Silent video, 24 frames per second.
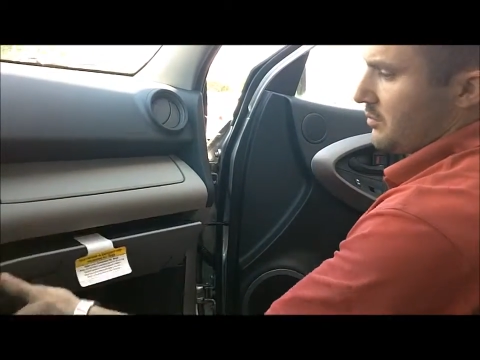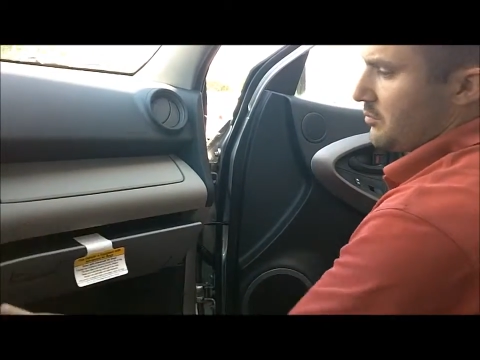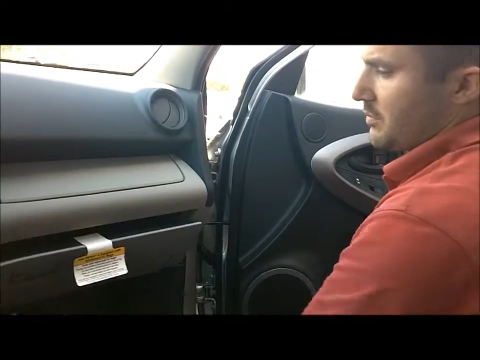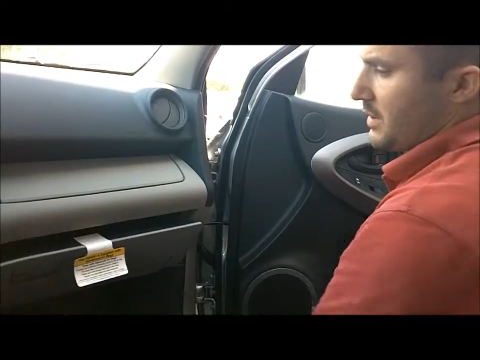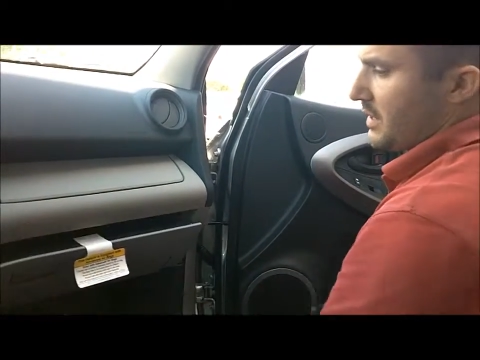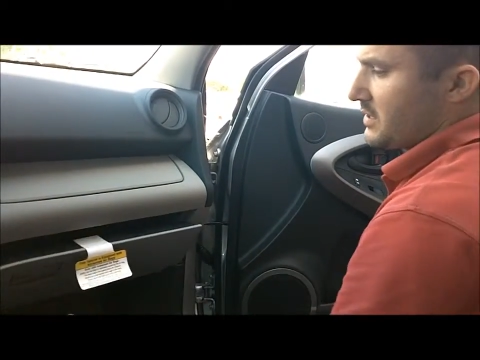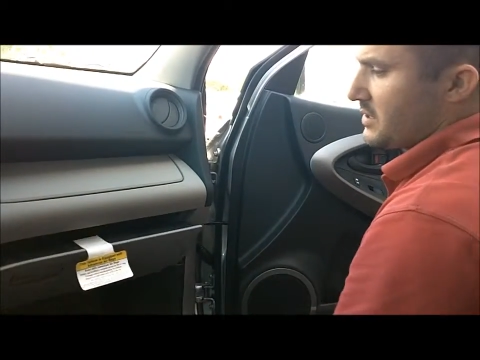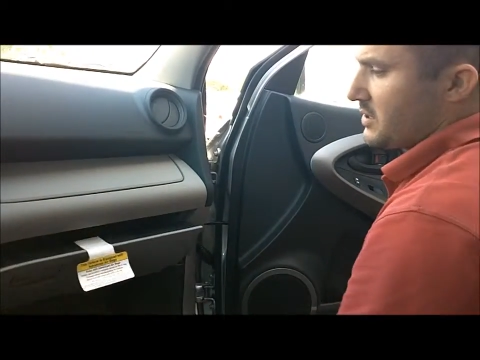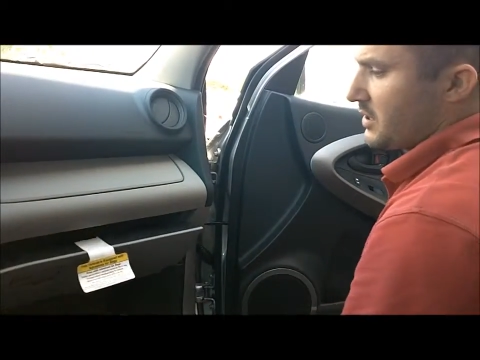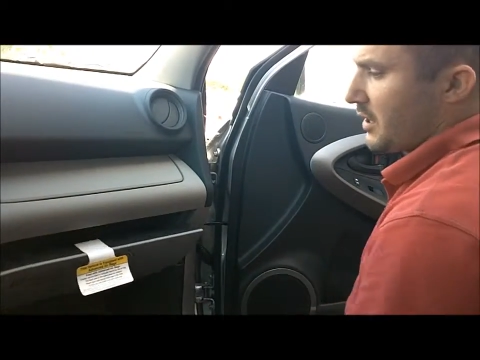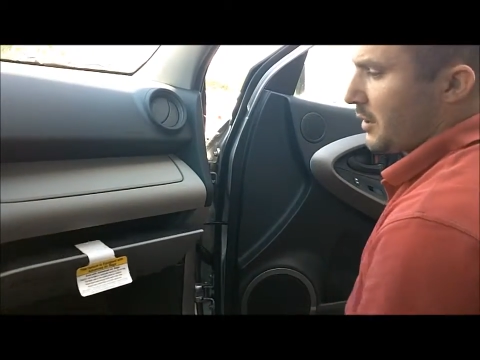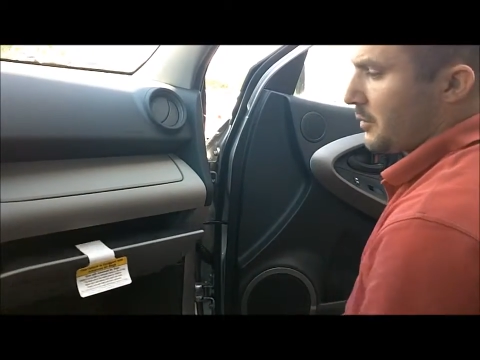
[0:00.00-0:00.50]

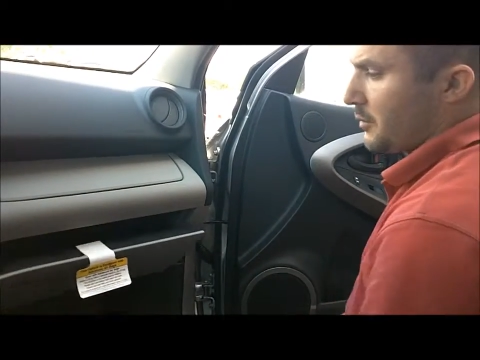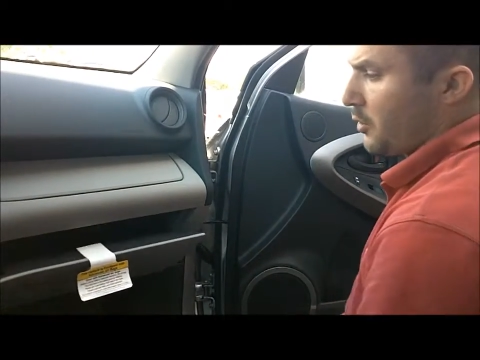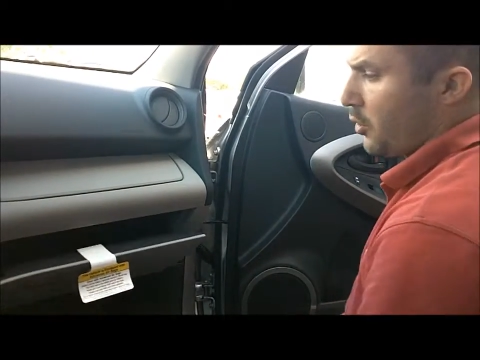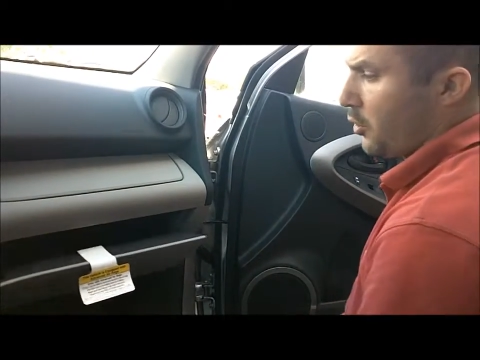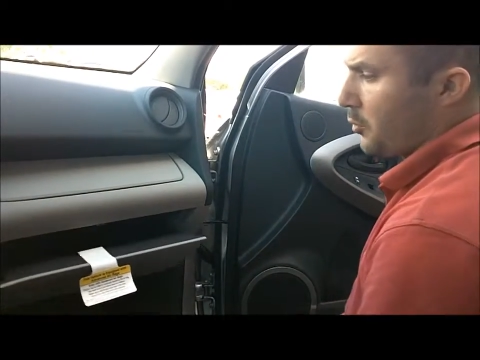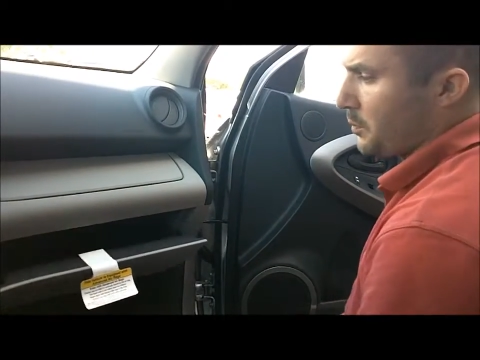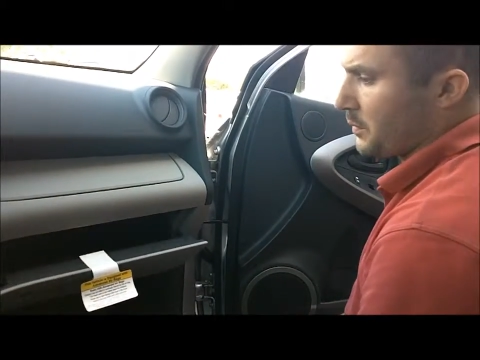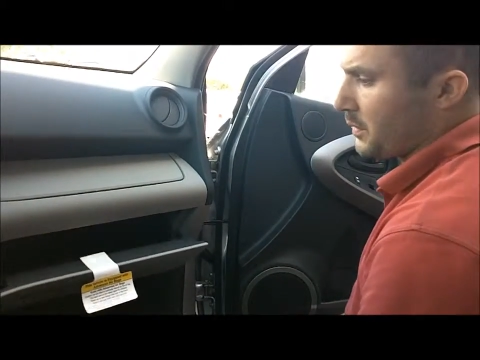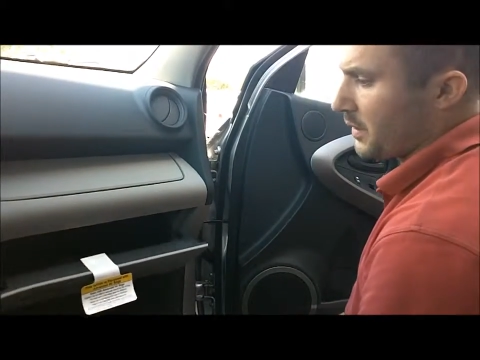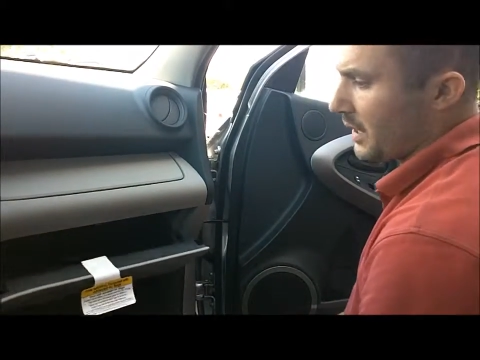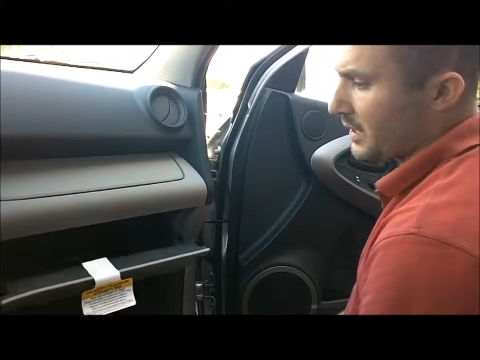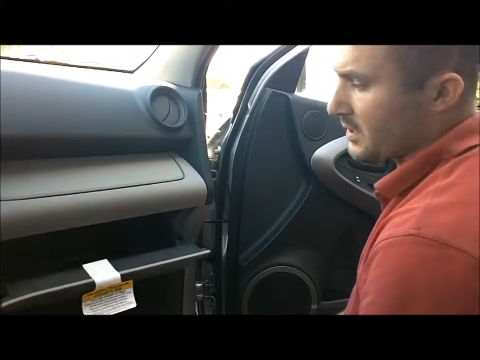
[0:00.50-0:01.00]
makes it
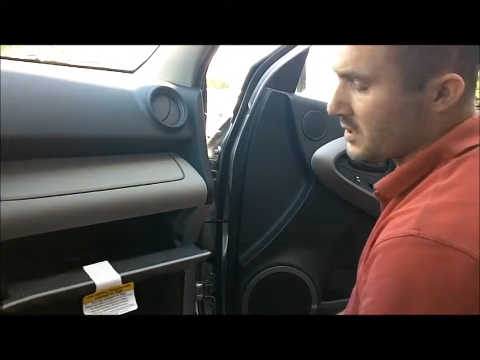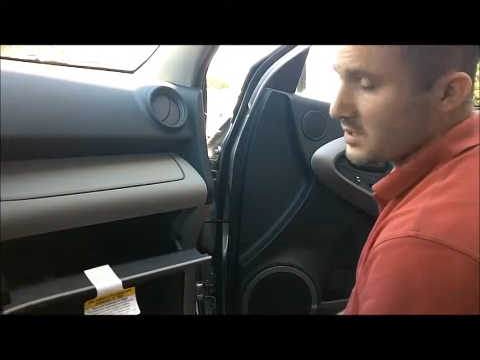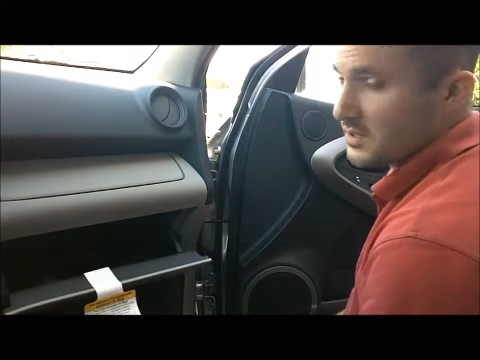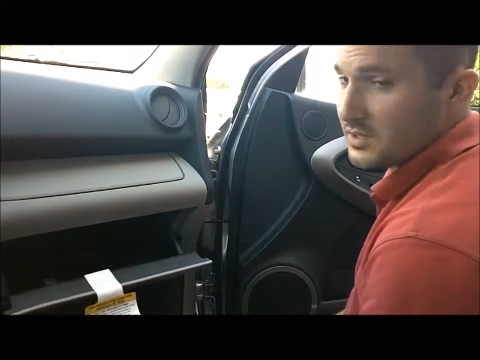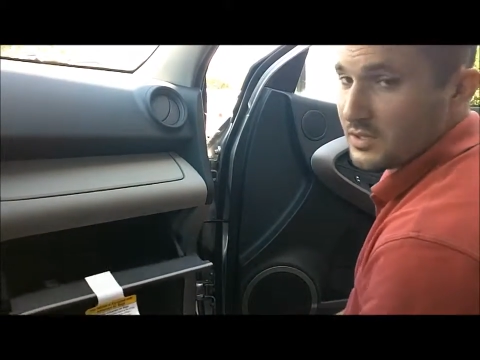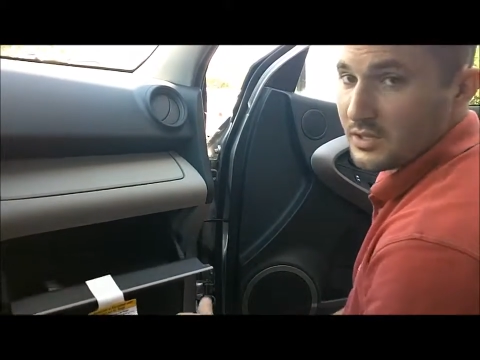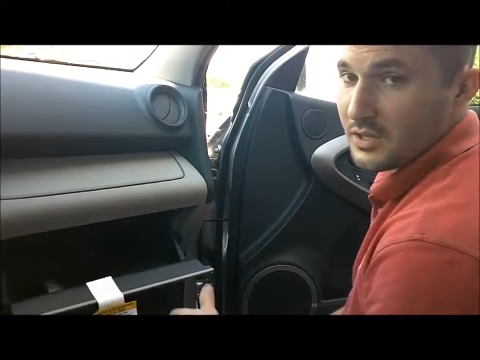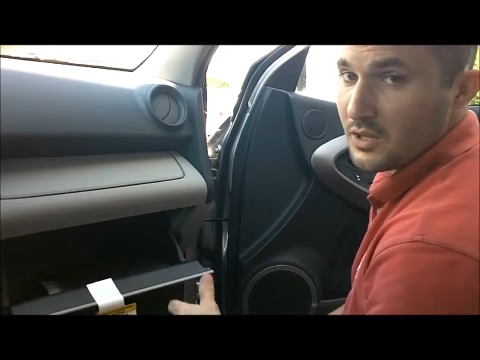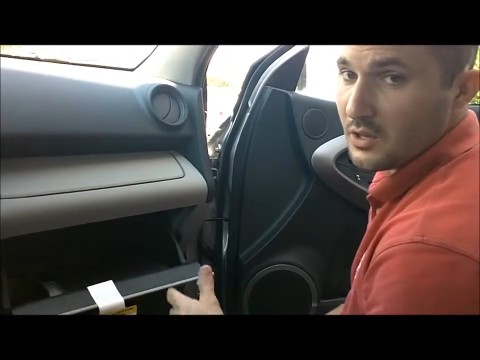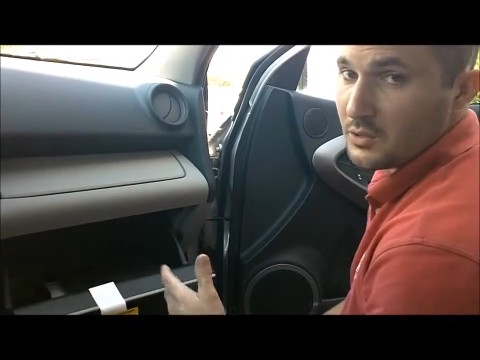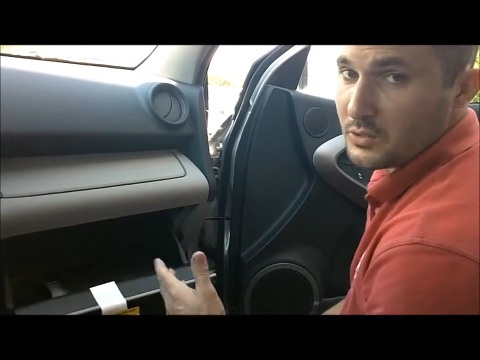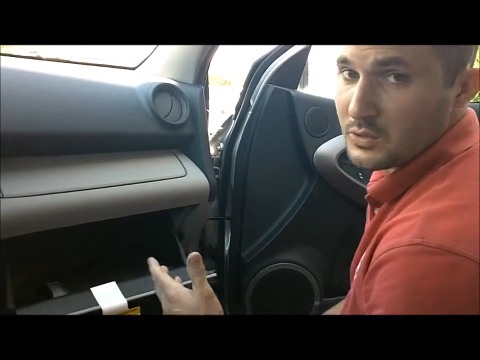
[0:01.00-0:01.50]
open nice and
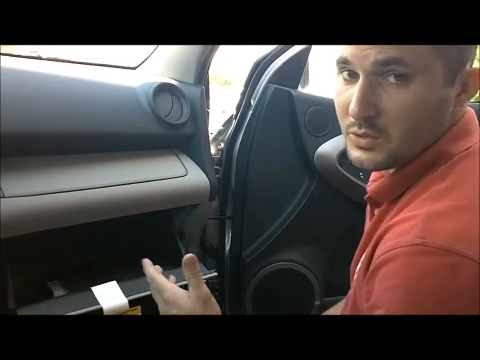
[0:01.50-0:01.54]
slow